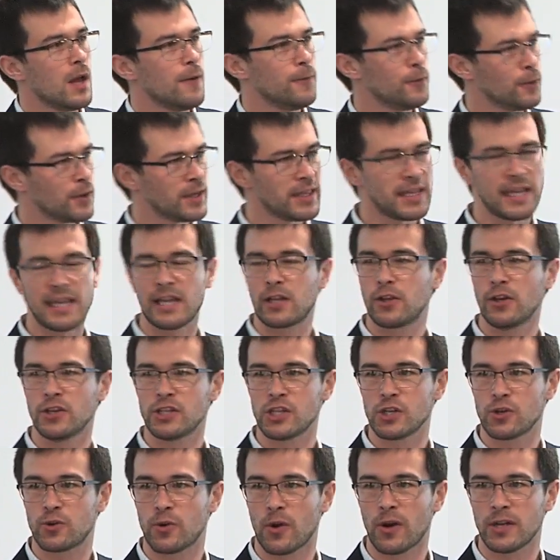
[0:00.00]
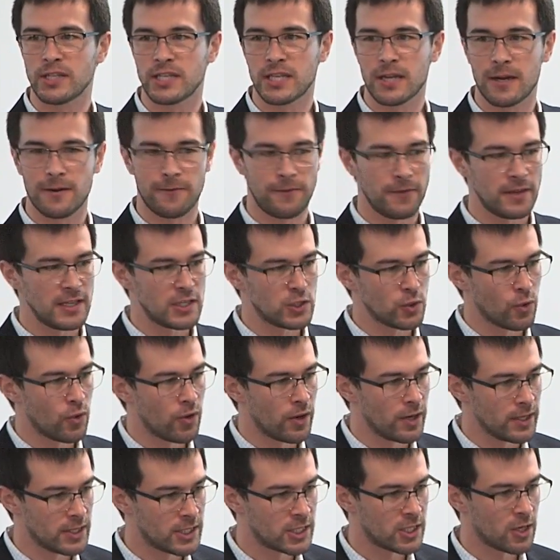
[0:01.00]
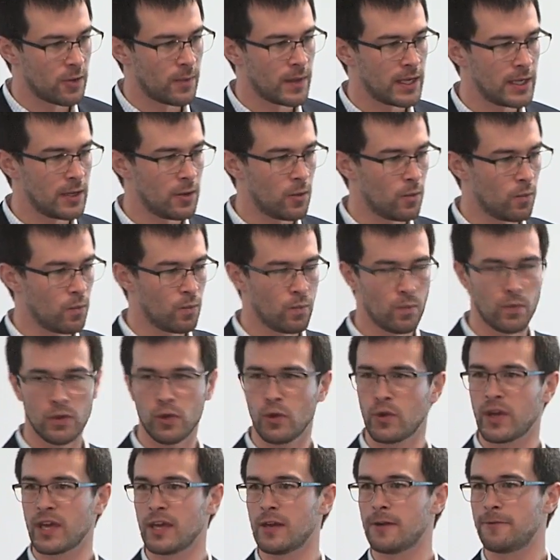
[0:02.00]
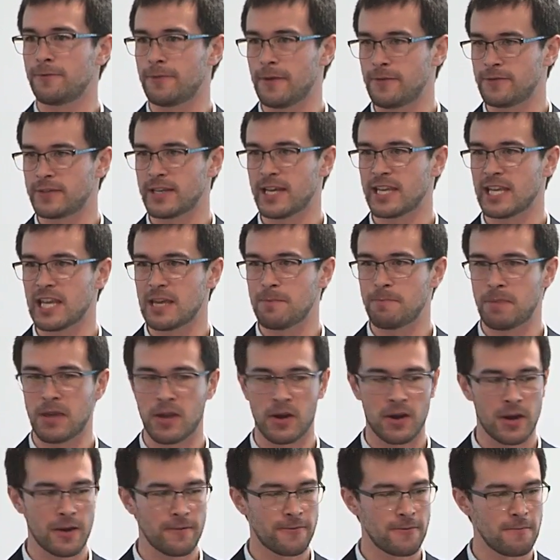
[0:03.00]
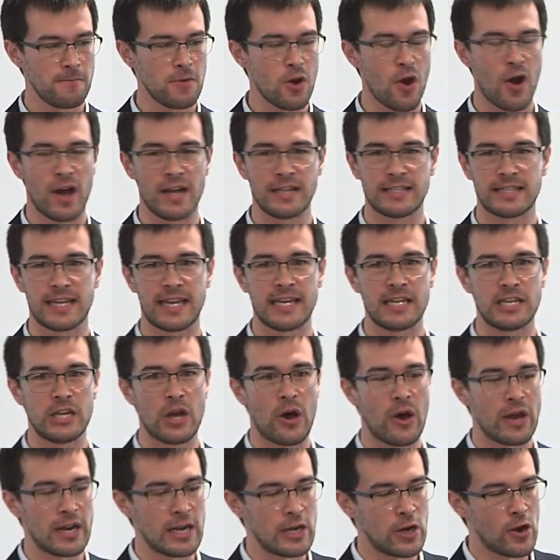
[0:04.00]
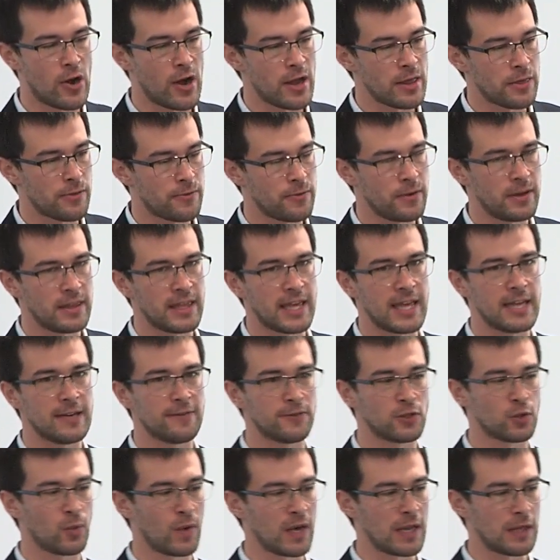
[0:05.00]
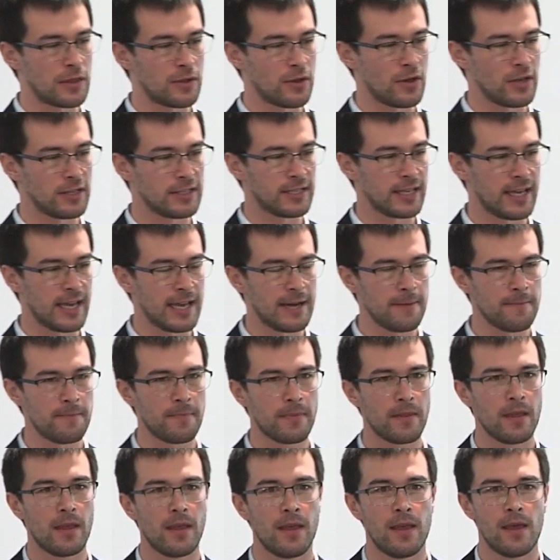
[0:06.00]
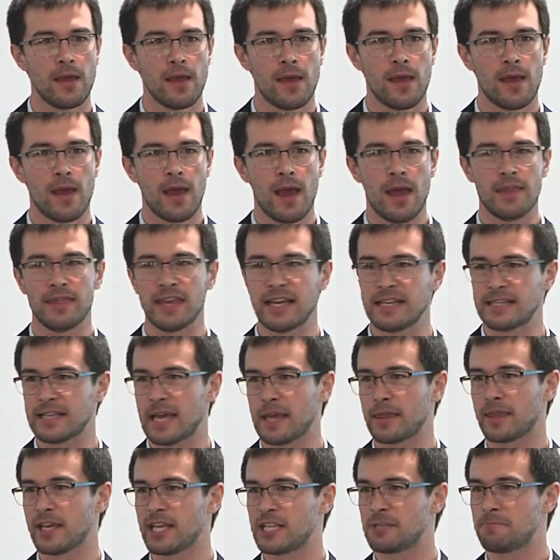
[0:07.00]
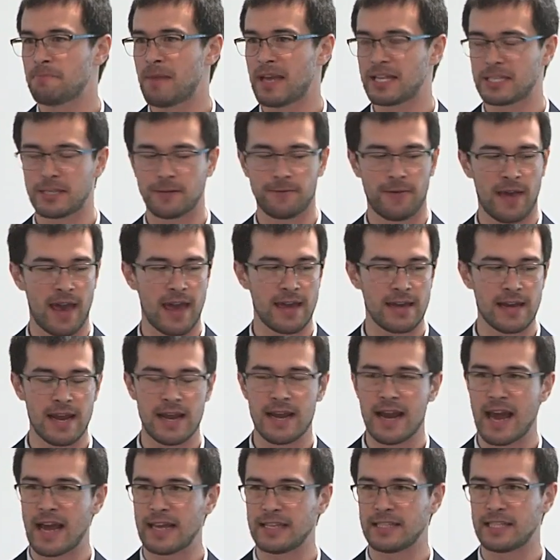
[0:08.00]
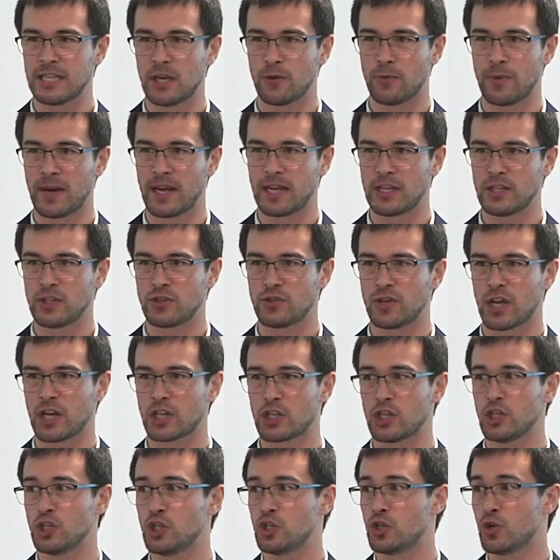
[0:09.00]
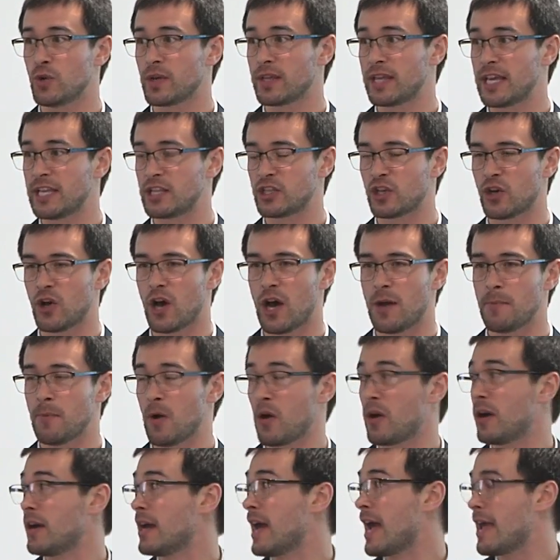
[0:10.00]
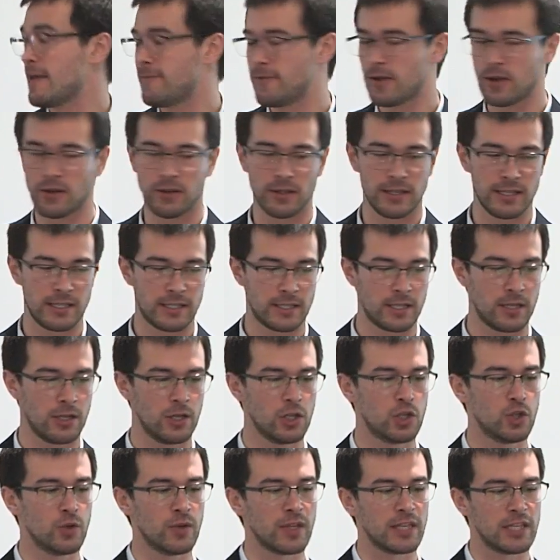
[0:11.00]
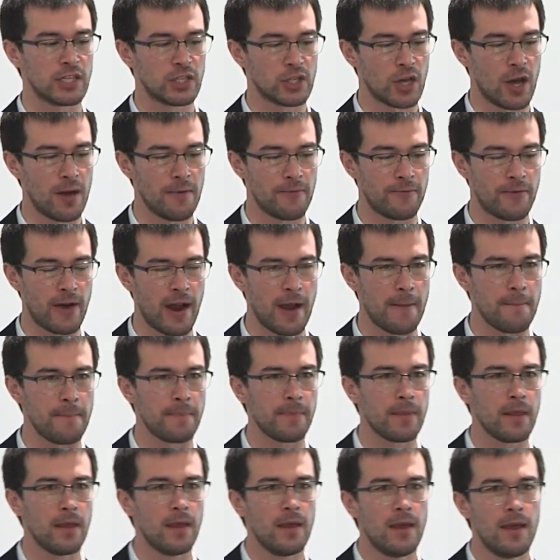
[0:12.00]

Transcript: If we look at the inclusion criteria for this audit, so we were looking at a 15 year period from 1999 through to the end of 2013. And these athletes must have had an ACL reconstruction during their time on an AFL list during this time frame.